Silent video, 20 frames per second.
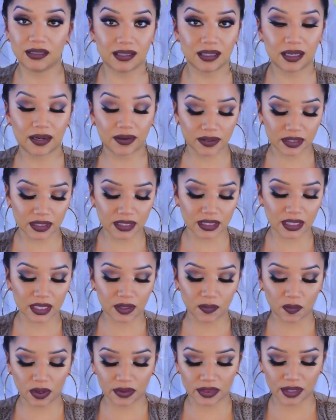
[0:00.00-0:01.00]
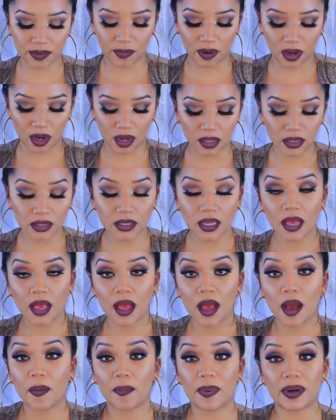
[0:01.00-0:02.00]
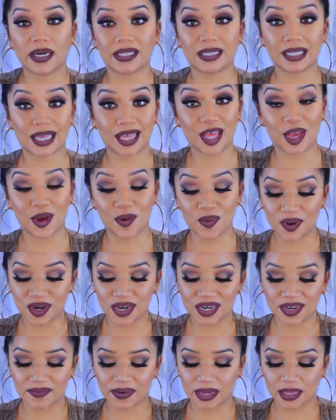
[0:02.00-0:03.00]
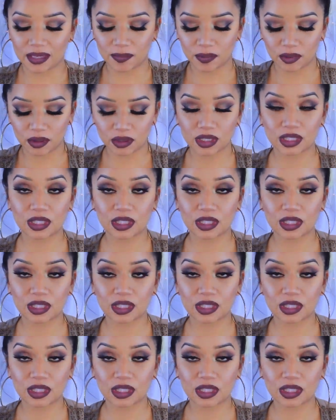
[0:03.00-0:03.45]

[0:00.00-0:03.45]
seriously want them all, but they weren't available.